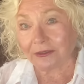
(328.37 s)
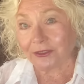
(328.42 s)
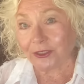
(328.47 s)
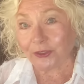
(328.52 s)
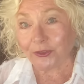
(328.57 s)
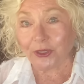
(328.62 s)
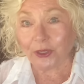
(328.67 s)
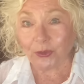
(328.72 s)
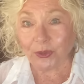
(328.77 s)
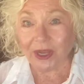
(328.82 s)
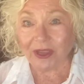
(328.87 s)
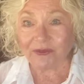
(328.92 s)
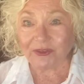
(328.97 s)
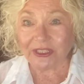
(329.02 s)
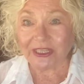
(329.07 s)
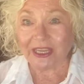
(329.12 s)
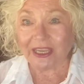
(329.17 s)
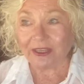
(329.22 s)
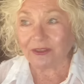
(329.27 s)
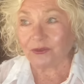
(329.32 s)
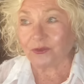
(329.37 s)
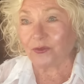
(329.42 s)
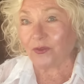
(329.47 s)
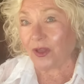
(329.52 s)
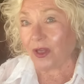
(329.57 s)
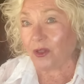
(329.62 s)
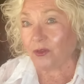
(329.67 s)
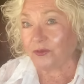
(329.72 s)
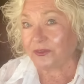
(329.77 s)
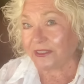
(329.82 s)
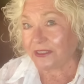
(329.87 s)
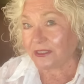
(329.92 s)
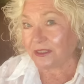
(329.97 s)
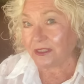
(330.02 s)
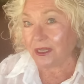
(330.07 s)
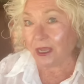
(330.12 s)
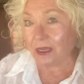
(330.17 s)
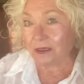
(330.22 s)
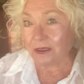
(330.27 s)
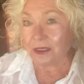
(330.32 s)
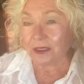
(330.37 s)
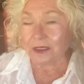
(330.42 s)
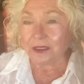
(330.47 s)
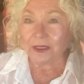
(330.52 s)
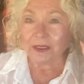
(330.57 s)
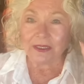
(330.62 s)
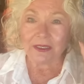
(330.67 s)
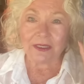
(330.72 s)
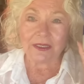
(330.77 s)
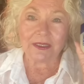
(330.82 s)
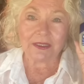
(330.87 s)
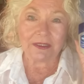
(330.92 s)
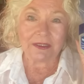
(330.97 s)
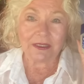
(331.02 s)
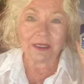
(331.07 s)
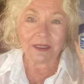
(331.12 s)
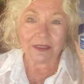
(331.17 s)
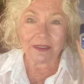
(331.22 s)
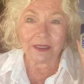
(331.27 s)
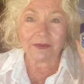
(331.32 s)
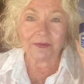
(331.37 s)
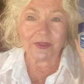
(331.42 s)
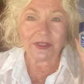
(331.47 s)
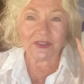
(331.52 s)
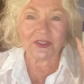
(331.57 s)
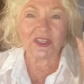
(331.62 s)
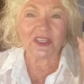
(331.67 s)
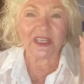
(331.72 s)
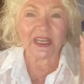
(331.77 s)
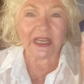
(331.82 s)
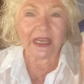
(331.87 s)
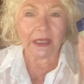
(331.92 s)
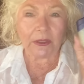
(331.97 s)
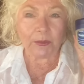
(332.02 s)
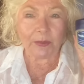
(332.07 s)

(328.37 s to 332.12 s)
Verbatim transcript: You don't have to get involved in, uh, in, in the snail